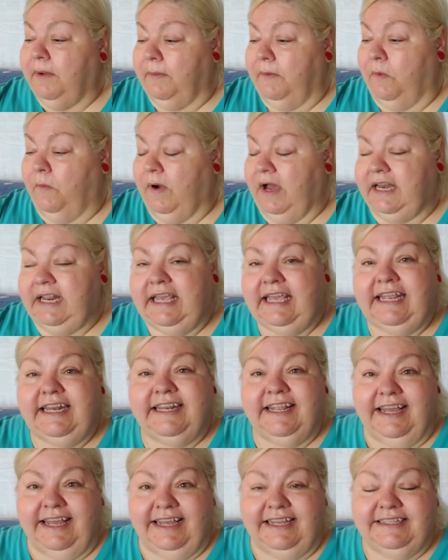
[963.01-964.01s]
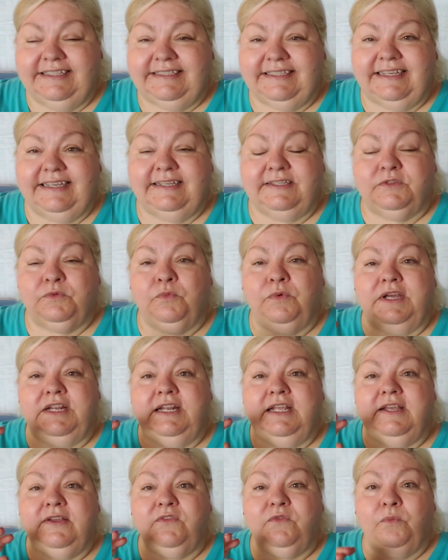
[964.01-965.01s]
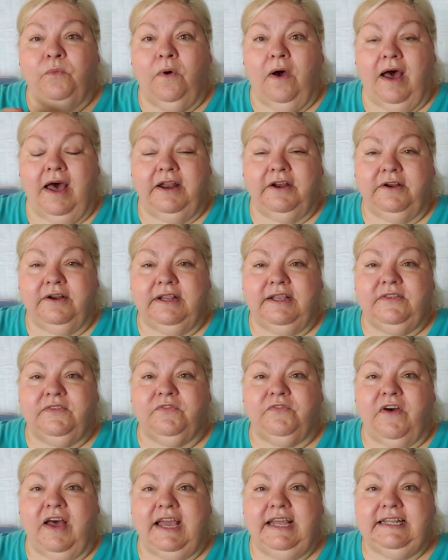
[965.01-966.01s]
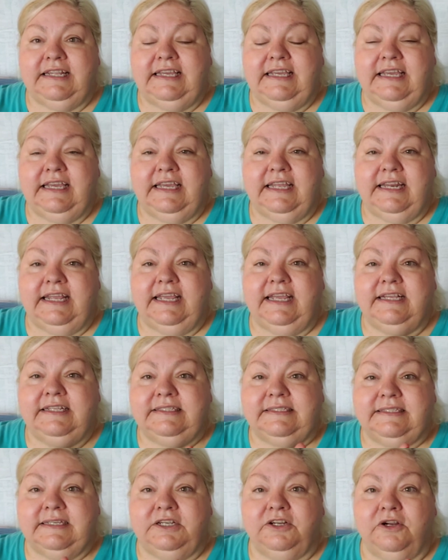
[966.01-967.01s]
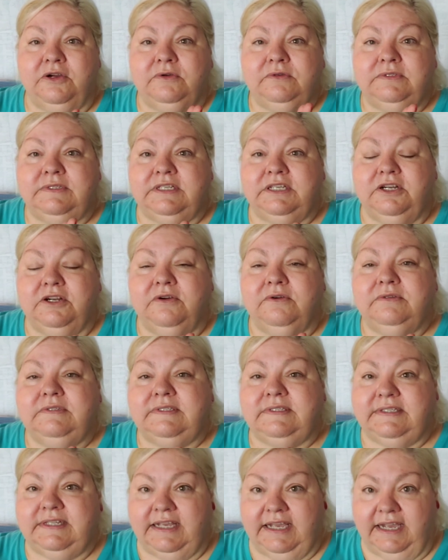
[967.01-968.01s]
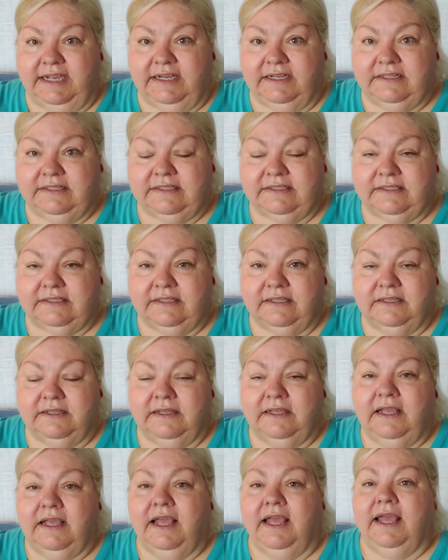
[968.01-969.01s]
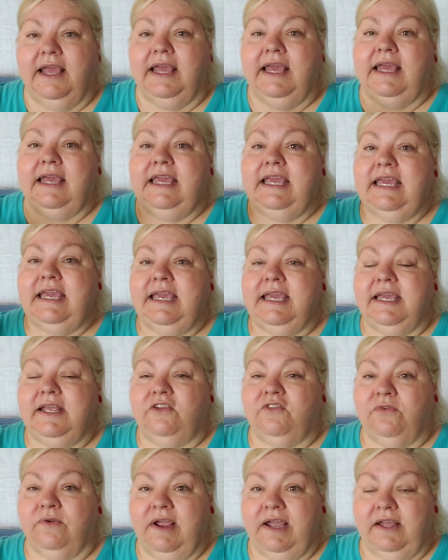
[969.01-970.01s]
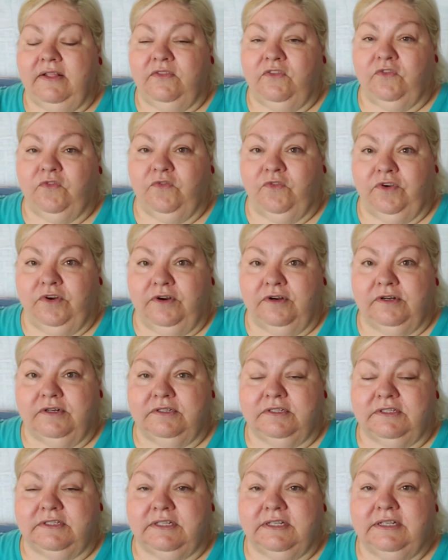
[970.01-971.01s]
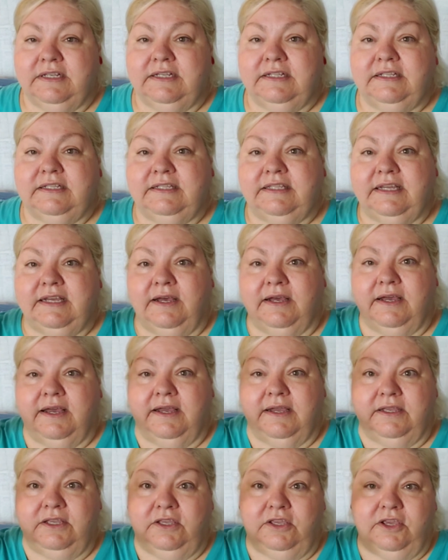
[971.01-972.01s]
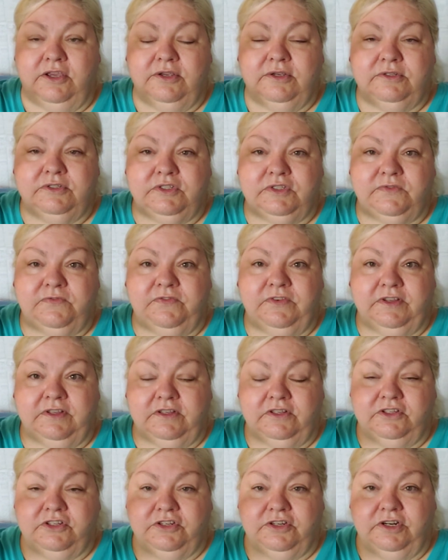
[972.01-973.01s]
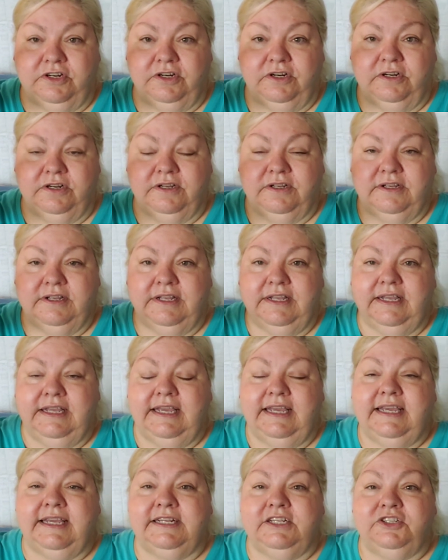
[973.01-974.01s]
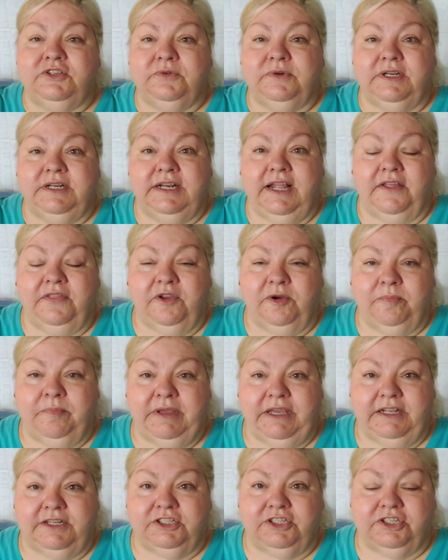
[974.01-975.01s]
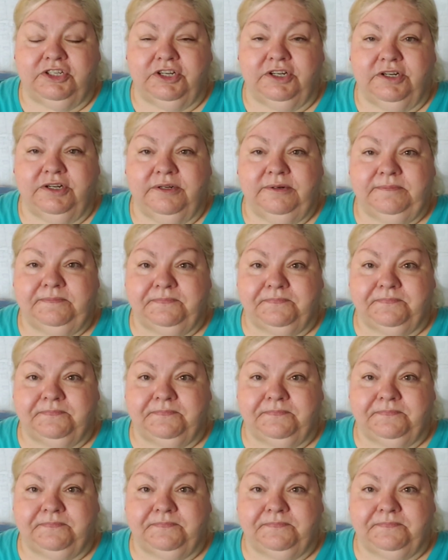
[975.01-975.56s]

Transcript: What he does is when his water is finally hitting 006, he transfers the used filter into another pitcher.